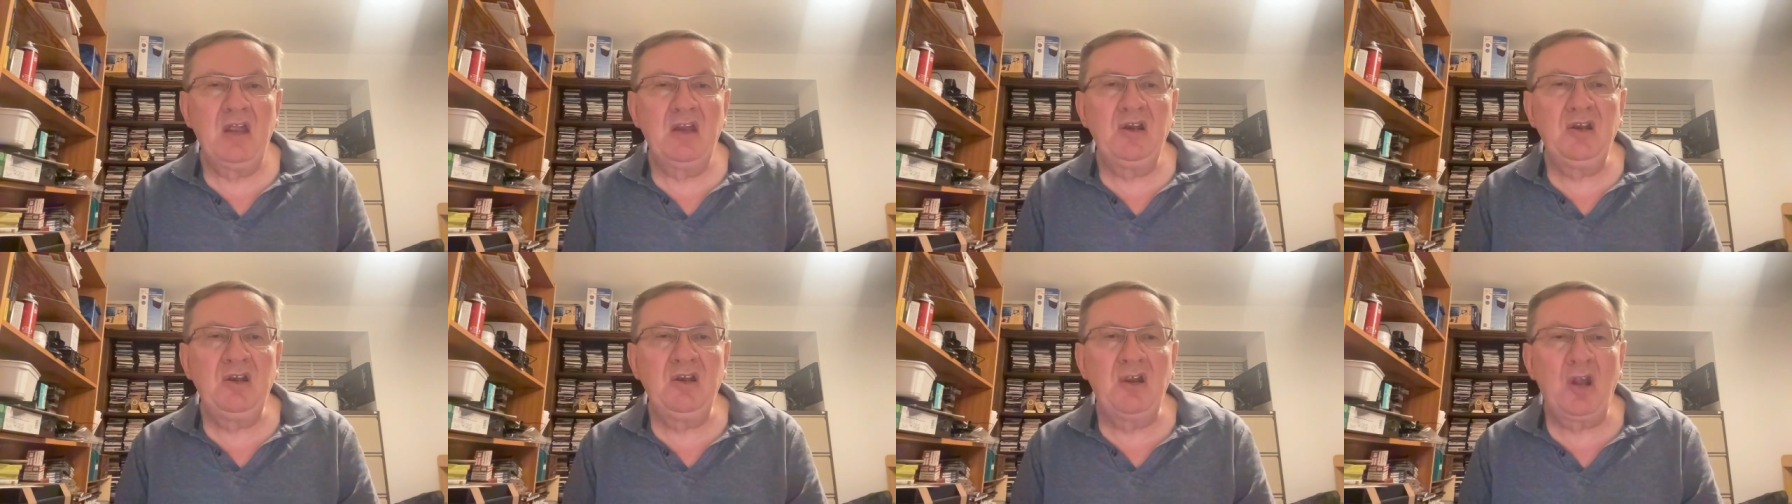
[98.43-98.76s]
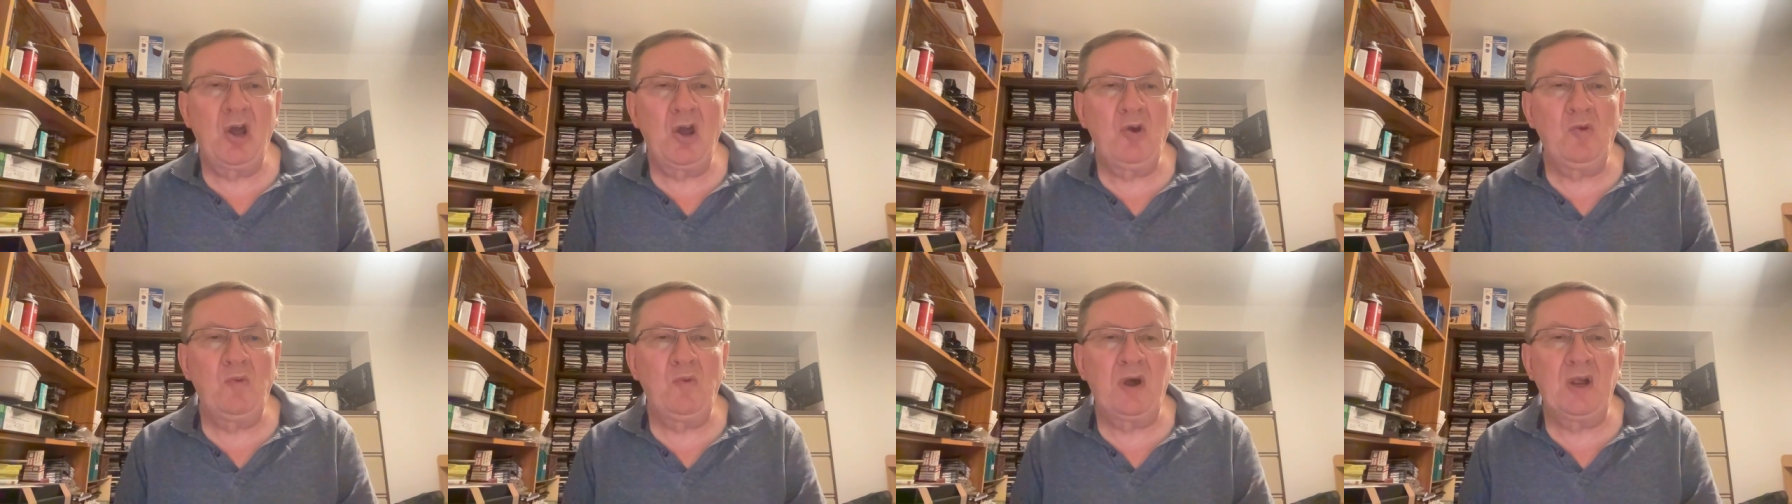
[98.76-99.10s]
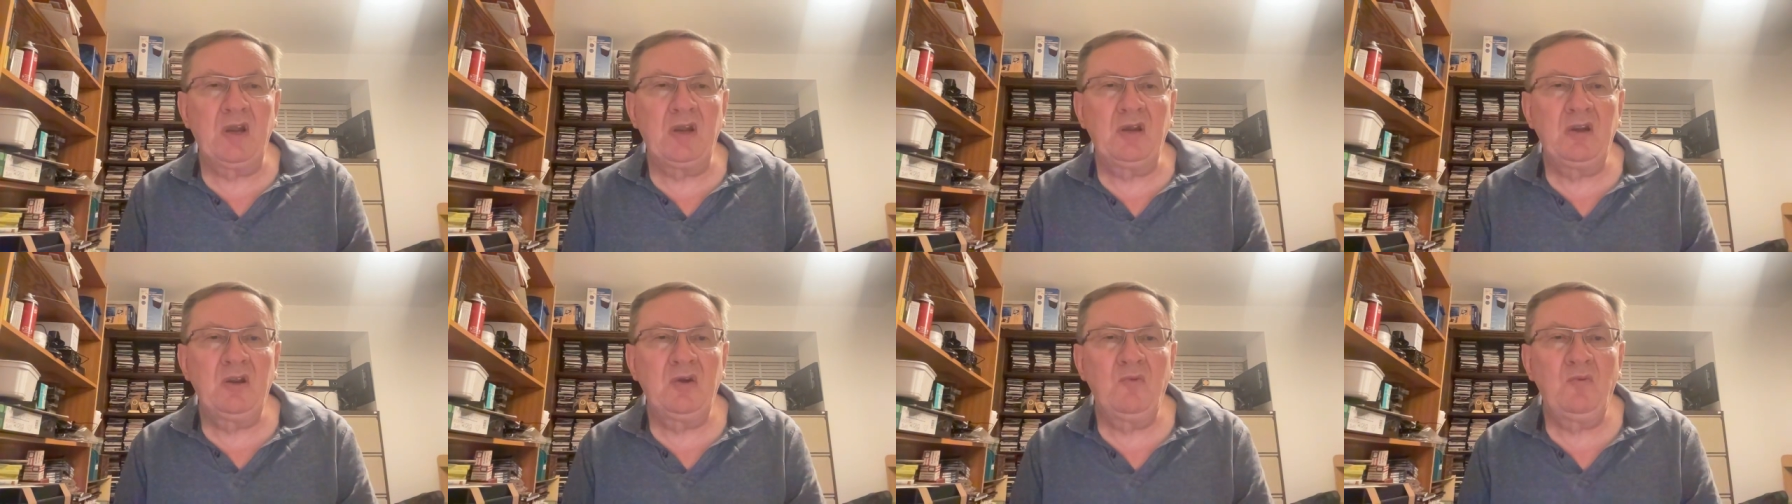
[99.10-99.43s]
No
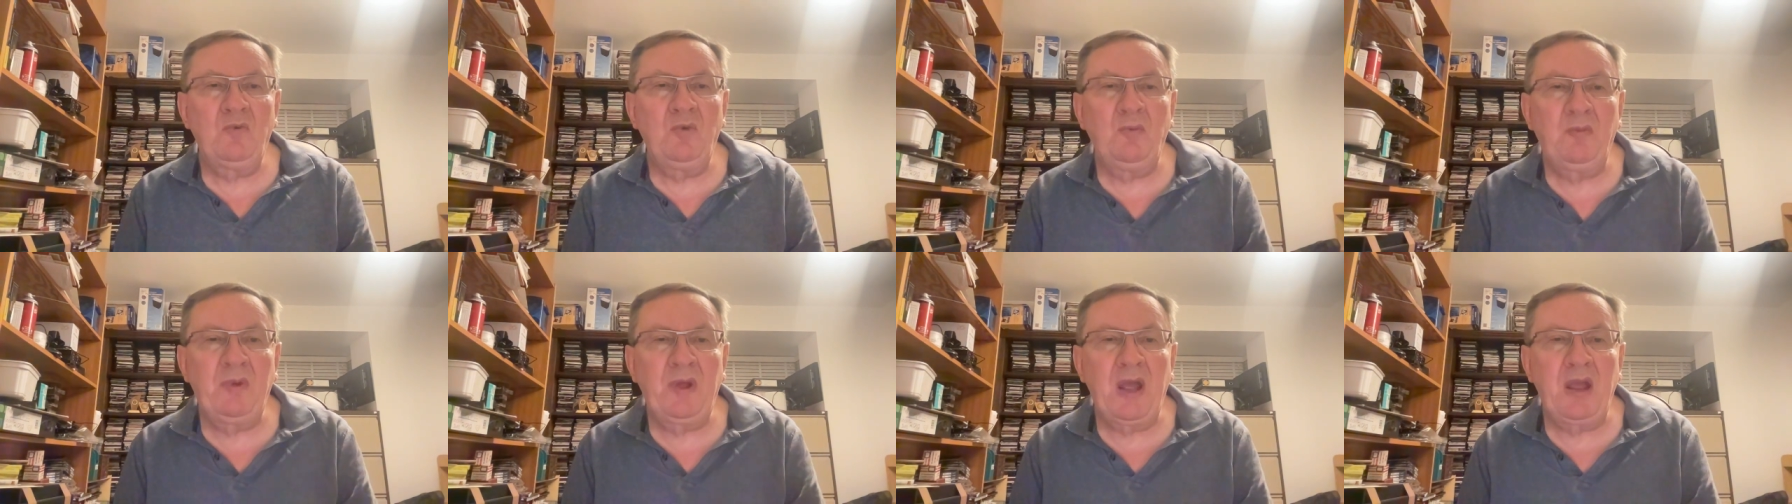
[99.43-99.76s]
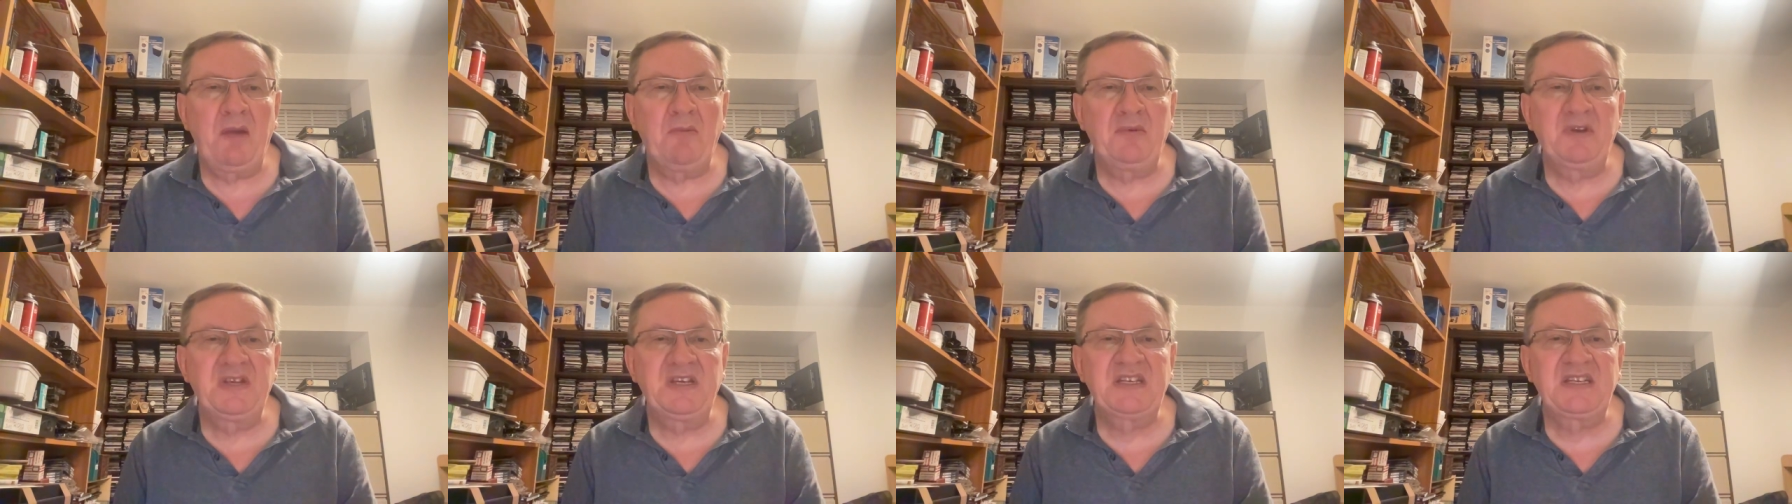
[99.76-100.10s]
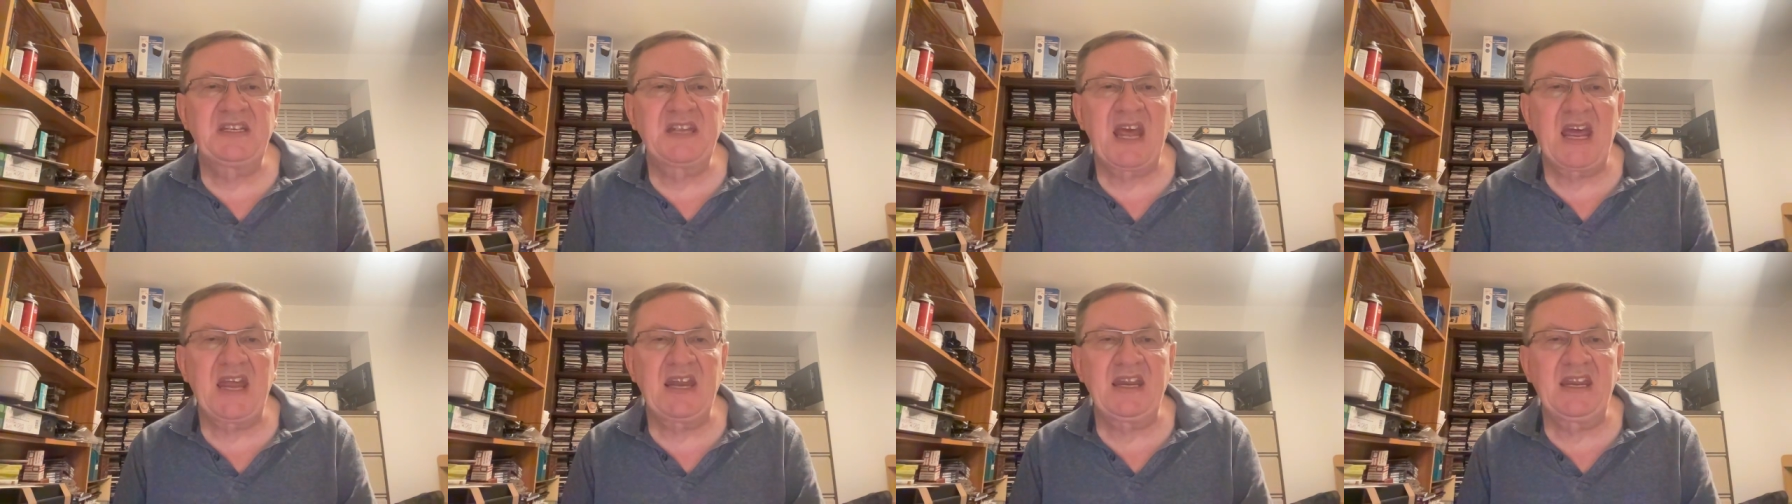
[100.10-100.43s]
one will be able to
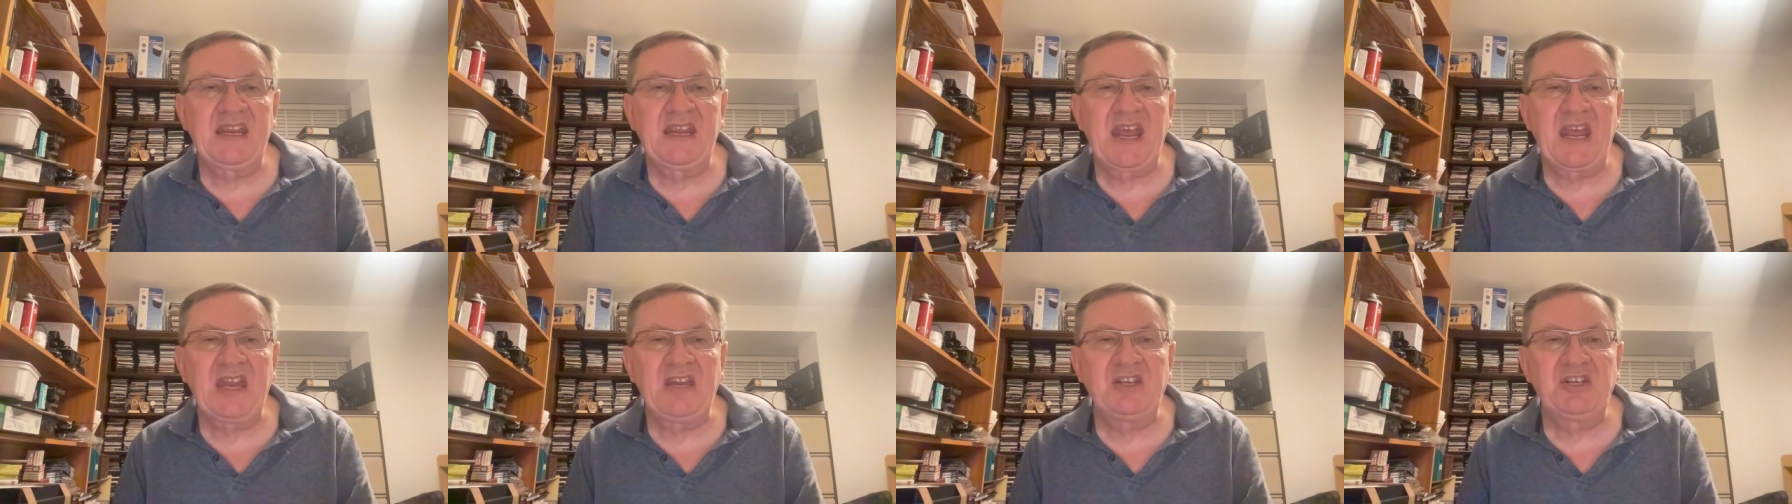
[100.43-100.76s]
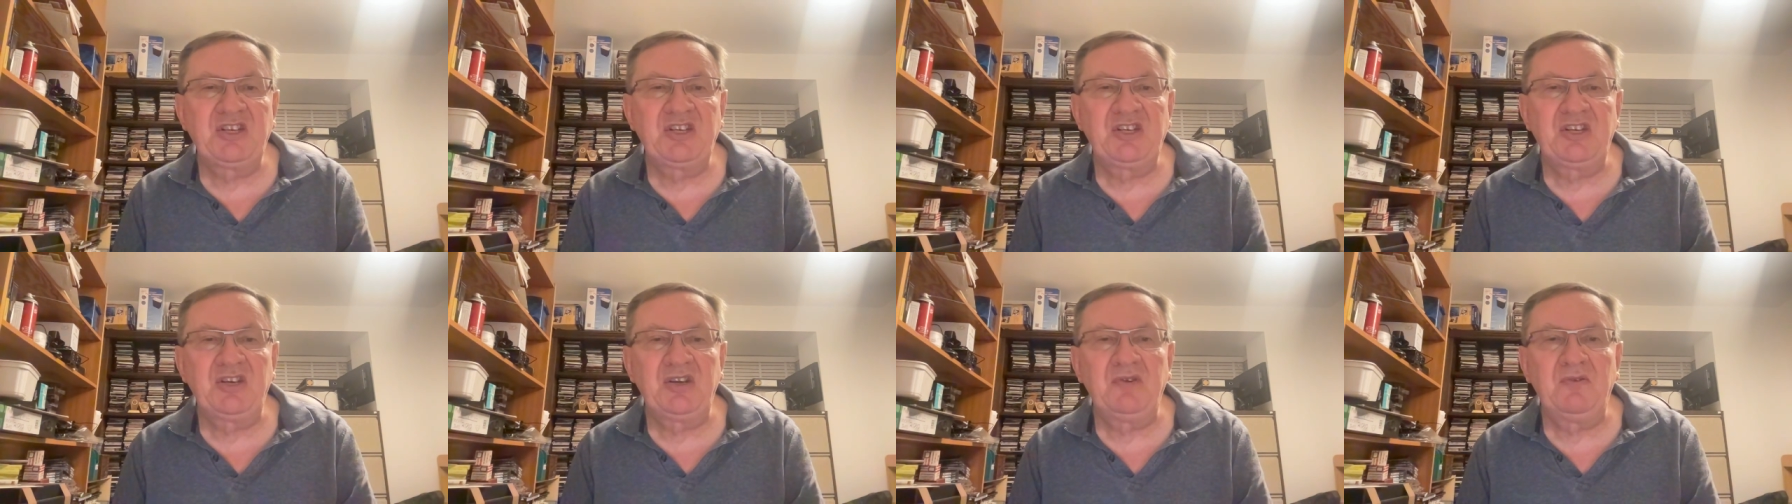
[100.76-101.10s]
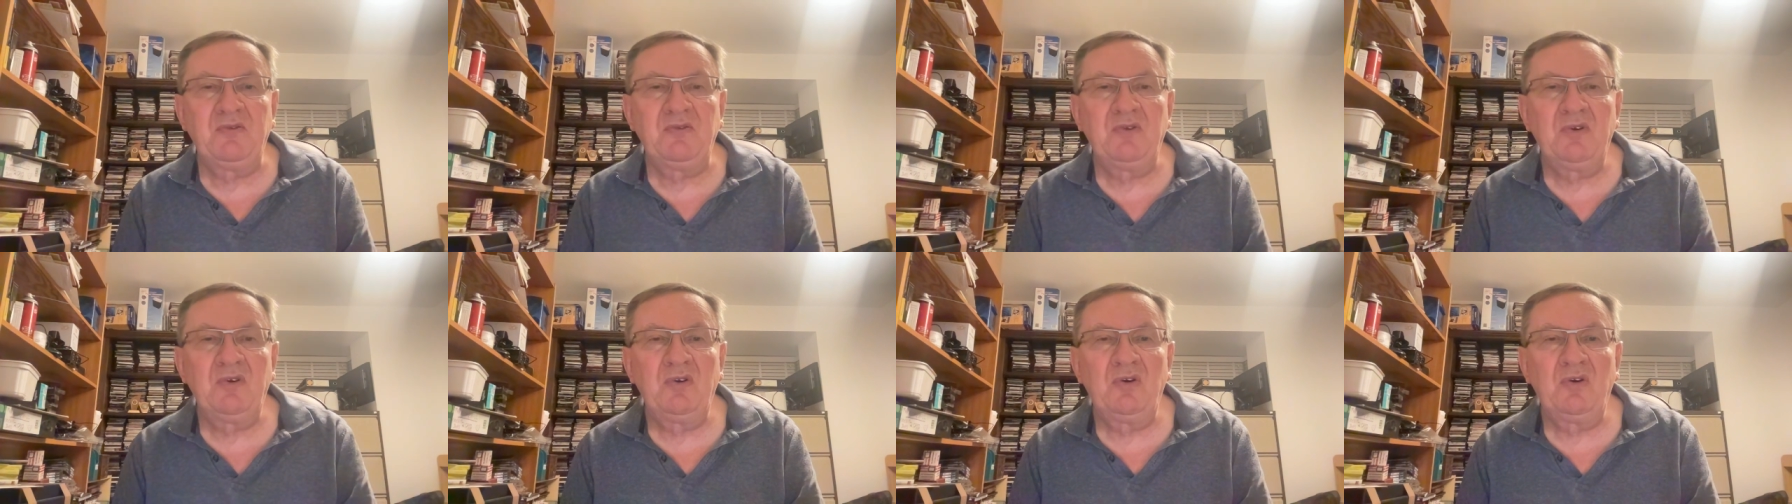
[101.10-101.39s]
stand against you